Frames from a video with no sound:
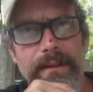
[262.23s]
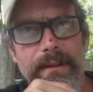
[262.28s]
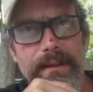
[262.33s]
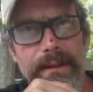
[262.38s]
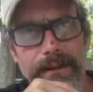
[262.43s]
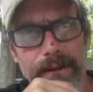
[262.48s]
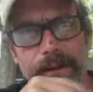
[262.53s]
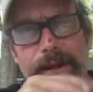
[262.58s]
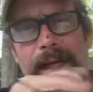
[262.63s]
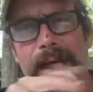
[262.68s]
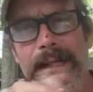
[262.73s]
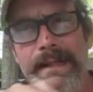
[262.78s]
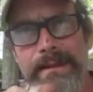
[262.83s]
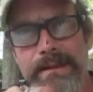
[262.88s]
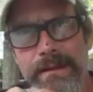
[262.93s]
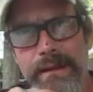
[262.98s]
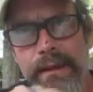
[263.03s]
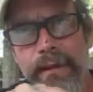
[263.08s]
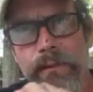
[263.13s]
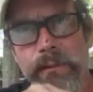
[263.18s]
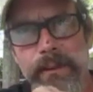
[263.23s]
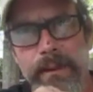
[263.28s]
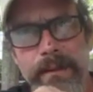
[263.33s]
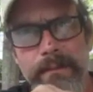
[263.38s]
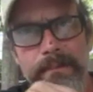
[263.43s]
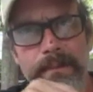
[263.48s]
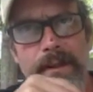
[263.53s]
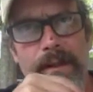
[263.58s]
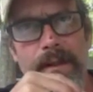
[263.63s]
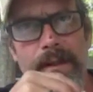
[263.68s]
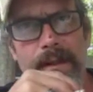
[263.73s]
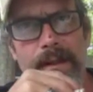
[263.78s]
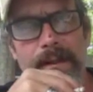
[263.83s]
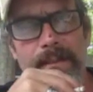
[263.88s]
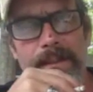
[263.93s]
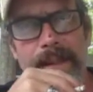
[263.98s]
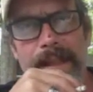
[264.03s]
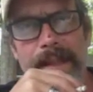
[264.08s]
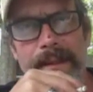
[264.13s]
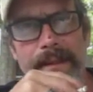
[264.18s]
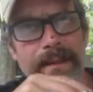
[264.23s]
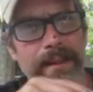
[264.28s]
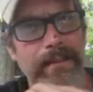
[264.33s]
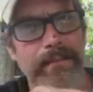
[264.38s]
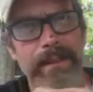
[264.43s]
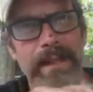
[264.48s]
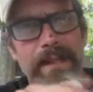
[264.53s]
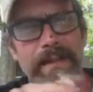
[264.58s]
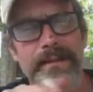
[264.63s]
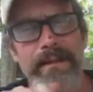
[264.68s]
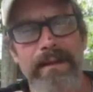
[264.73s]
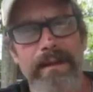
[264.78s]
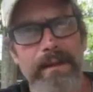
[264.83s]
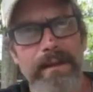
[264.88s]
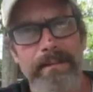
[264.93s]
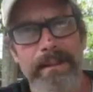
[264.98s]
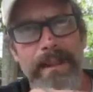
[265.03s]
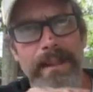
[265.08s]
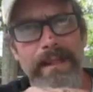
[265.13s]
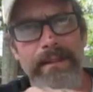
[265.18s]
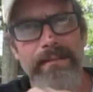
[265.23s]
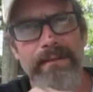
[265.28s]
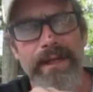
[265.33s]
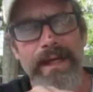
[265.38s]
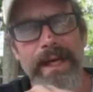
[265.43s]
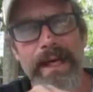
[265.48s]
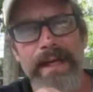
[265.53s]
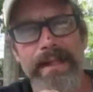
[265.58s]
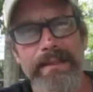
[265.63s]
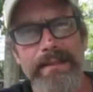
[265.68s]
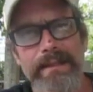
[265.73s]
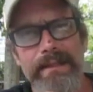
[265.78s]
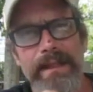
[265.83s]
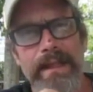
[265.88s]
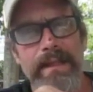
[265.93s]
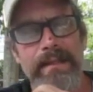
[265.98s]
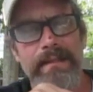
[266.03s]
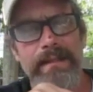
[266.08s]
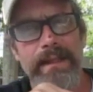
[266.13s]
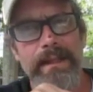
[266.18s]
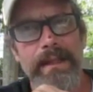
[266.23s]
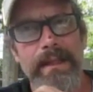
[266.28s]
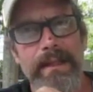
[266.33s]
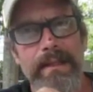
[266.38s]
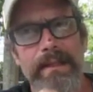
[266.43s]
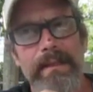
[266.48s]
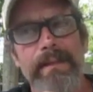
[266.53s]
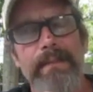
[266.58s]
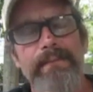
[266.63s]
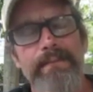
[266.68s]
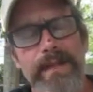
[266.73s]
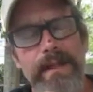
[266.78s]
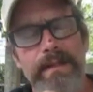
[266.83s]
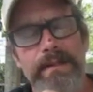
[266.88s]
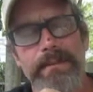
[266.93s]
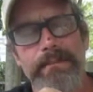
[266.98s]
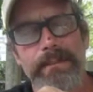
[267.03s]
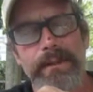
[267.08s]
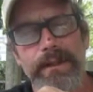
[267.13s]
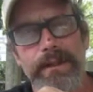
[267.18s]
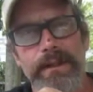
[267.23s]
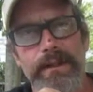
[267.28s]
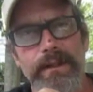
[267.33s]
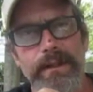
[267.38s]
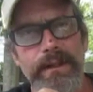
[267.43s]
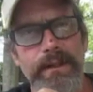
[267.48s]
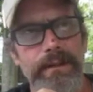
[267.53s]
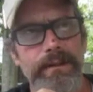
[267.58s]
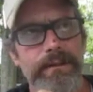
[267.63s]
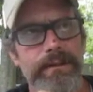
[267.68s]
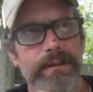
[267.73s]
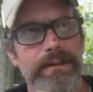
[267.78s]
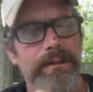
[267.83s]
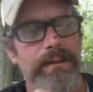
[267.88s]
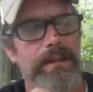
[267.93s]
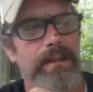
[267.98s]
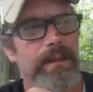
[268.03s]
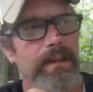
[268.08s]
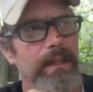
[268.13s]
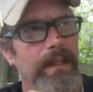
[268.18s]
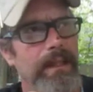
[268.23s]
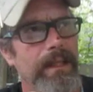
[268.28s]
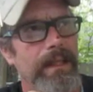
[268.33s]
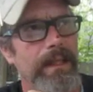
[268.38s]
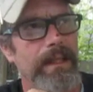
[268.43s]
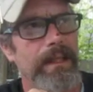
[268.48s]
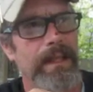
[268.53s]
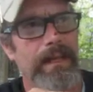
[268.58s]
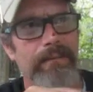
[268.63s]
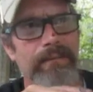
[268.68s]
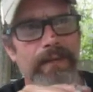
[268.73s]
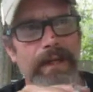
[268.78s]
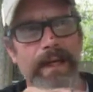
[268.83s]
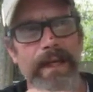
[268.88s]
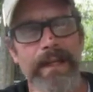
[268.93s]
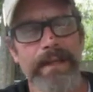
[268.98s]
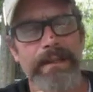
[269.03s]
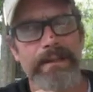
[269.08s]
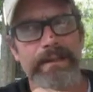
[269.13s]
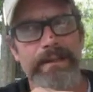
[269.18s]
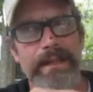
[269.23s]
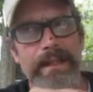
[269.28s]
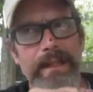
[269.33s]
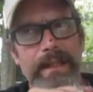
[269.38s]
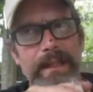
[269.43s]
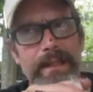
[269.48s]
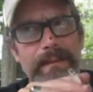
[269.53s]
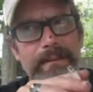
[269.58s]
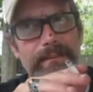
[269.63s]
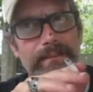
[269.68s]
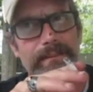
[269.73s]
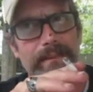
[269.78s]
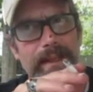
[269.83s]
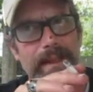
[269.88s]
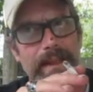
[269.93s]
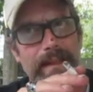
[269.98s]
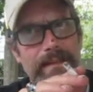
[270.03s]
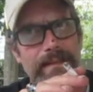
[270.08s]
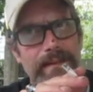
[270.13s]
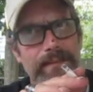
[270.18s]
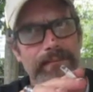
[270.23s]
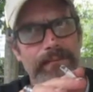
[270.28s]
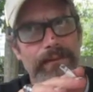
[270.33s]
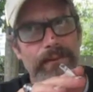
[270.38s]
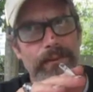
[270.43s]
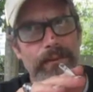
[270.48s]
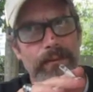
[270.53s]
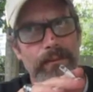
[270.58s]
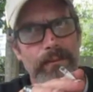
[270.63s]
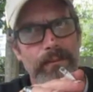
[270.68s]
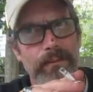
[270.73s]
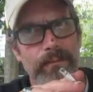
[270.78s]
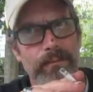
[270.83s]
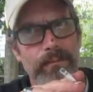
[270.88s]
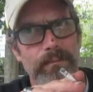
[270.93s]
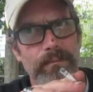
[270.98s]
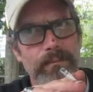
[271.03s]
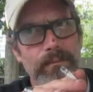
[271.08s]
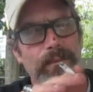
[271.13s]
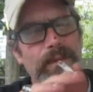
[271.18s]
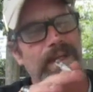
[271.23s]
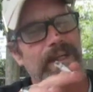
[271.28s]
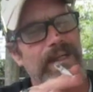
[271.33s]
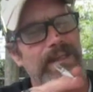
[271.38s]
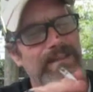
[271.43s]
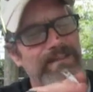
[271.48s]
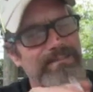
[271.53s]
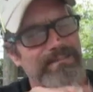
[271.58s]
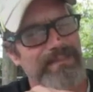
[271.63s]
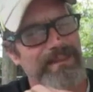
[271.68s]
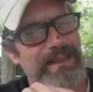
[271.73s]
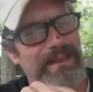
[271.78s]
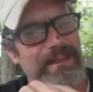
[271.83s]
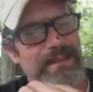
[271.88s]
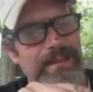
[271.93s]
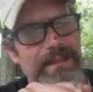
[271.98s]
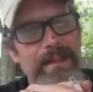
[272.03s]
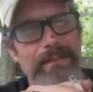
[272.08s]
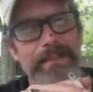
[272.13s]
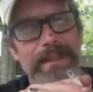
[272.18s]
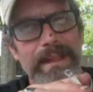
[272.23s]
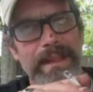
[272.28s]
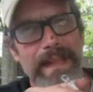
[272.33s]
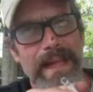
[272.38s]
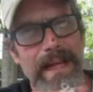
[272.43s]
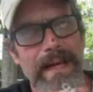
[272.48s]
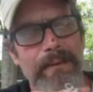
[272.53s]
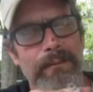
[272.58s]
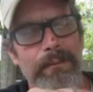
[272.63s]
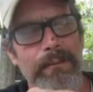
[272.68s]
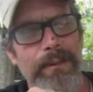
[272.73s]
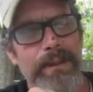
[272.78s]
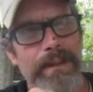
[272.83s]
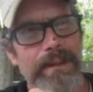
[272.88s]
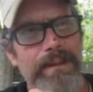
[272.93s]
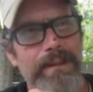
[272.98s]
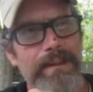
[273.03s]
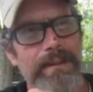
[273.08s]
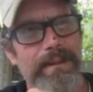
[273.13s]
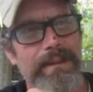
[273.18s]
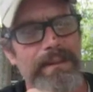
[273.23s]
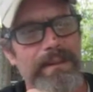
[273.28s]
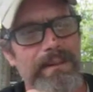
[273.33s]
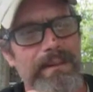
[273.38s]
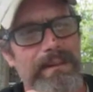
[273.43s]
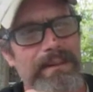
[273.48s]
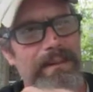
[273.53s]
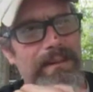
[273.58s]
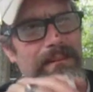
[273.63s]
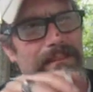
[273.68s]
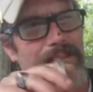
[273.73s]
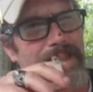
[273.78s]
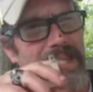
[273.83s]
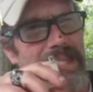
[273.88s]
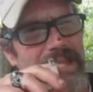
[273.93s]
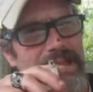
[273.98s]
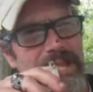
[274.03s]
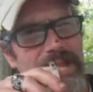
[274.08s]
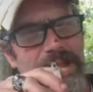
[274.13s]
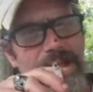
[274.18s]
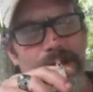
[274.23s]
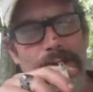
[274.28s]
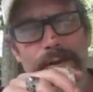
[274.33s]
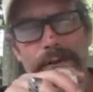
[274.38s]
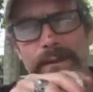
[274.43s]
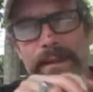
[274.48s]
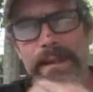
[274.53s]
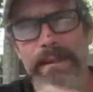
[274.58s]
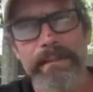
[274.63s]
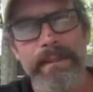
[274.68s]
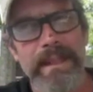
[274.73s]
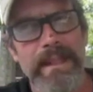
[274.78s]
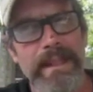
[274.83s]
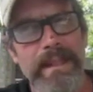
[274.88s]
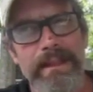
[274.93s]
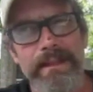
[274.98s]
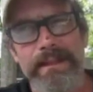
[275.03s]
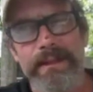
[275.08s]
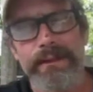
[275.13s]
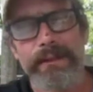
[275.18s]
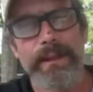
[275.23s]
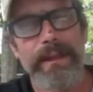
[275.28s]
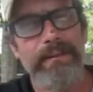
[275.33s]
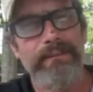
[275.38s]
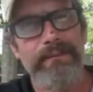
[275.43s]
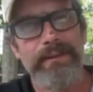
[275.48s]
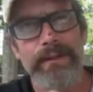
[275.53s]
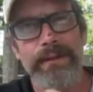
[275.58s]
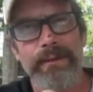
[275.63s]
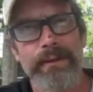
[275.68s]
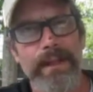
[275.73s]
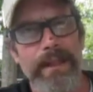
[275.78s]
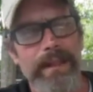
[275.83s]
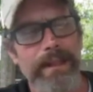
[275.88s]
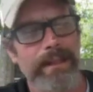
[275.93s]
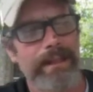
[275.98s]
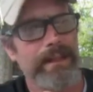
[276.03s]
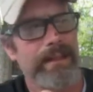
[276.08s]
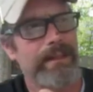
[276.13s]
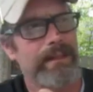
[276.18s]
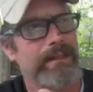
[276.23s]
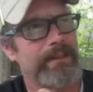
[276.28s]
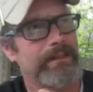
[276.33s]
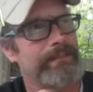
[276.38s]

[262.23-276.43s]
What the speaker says: You guys know what I'm talking about. And I'm not talking about every agent out there. There's some good dudes in every agency, except for, well, there's some in that one, but it's so limited you have no idea.